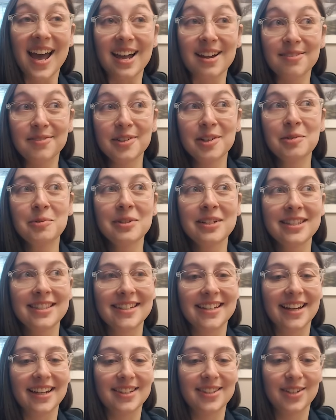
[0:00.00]
everyone's
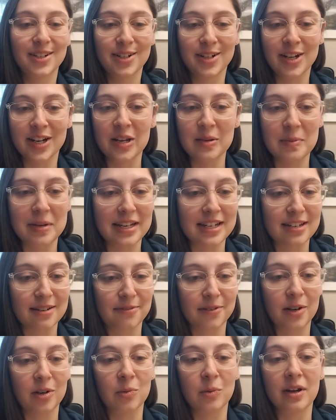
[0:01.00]
guts are going to be
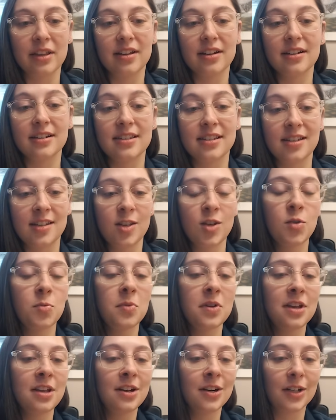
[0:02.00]
different, whether it's a
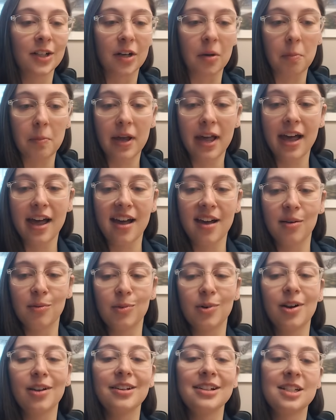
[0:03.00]
human or a pet.
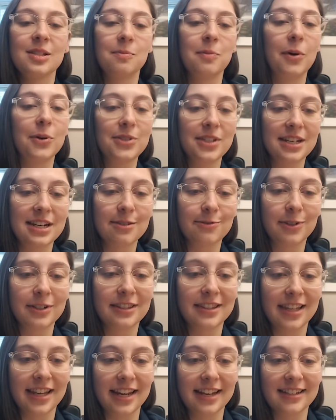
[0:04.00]
We're all exposed to
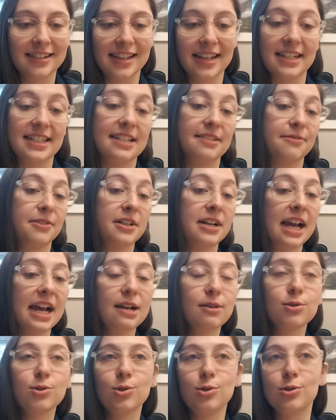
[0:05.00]
different things like different
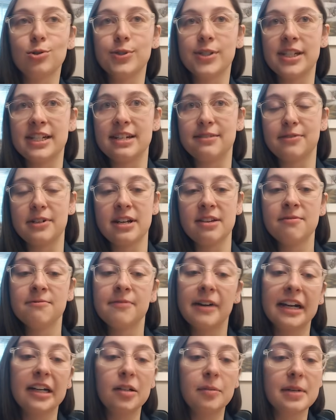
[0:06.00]
households and different
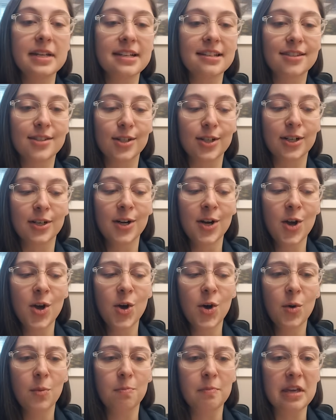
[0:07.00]
environments, or
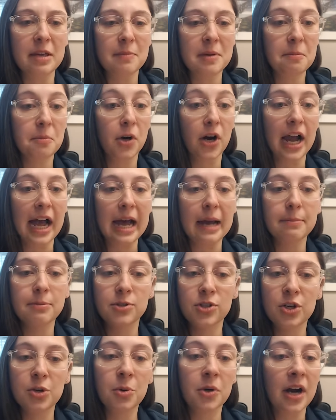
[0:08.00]
maybe
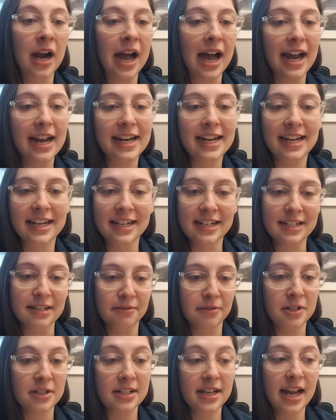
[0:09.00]
perhaps you or I eat a
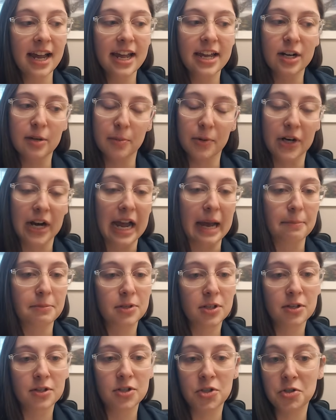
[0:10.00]
different diet, or perhaps
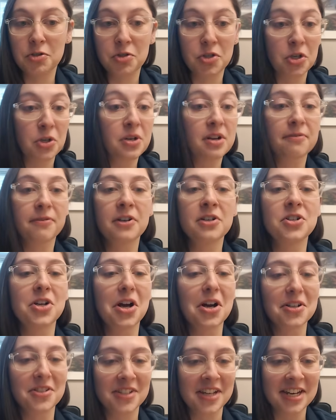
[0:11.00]
two different
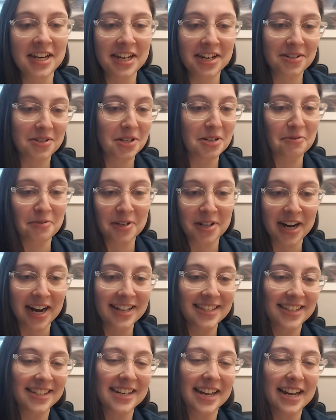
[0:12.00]
dogs can eat different
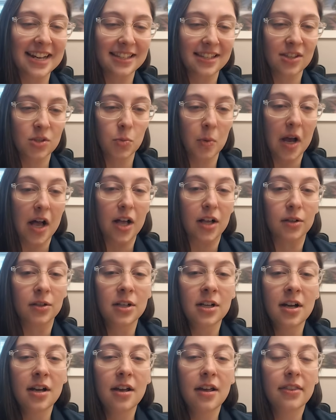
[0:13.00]
kinds of diets as well.
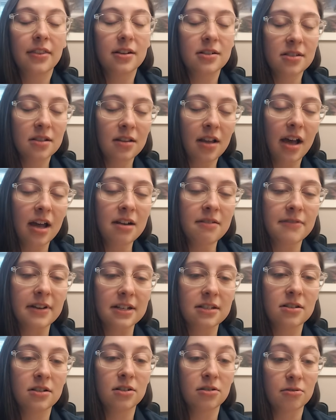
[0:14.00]
There's a lot of
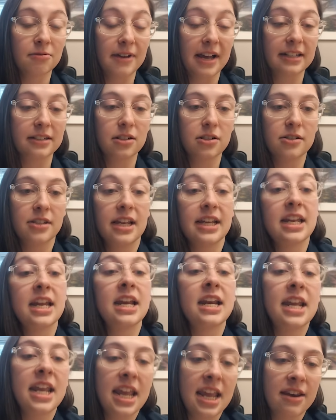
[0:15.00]
external factors that
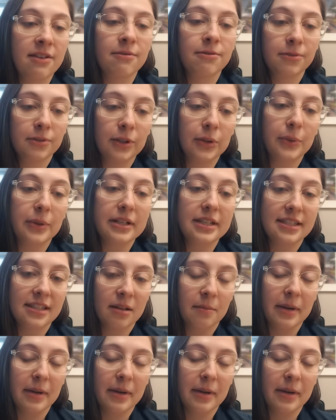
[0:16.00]
can influence the